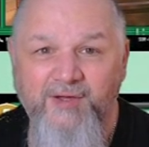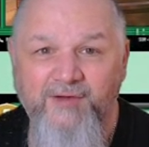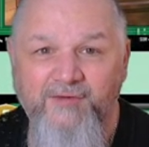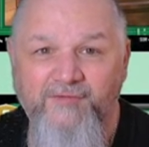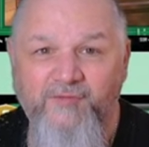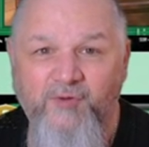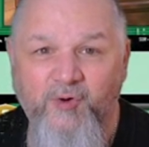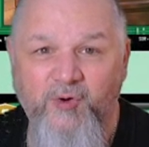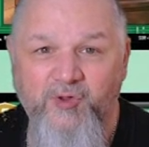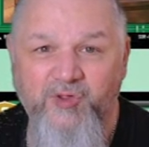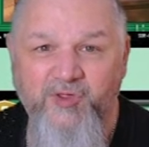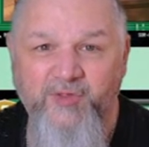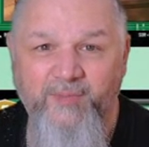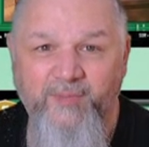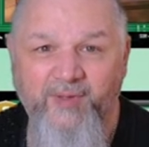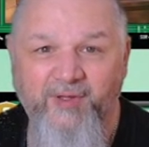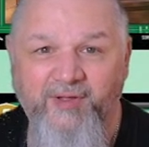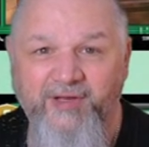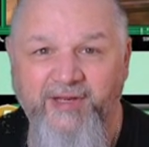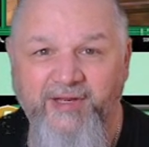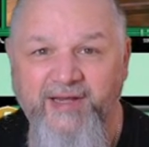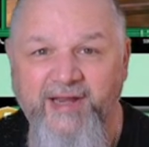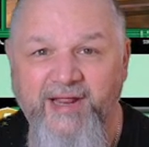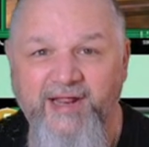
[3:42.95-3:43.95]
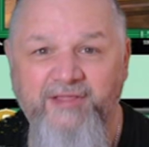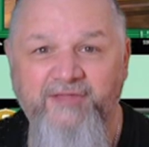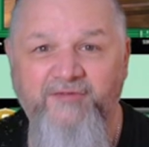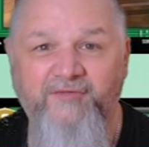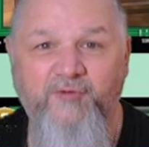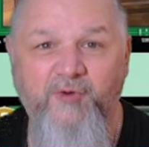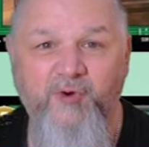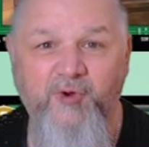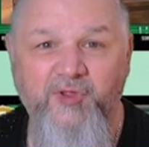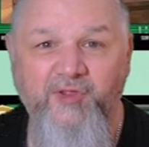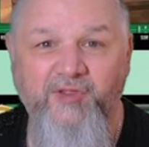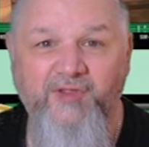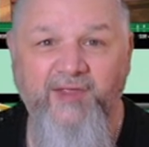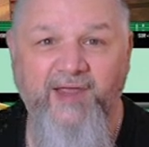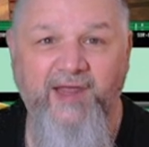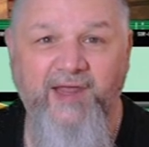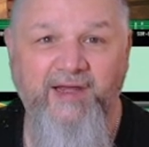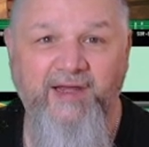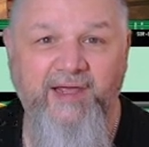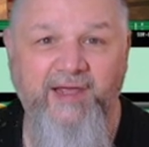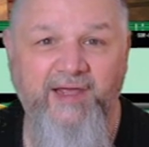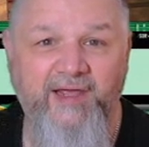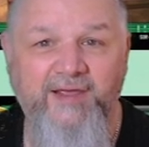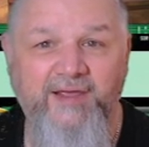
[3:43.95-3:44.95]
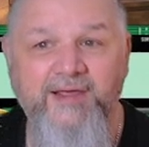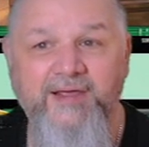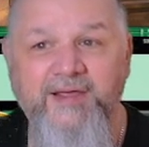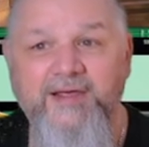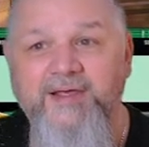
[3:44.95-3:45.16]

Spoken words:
Force ability, and that's Force Lightning.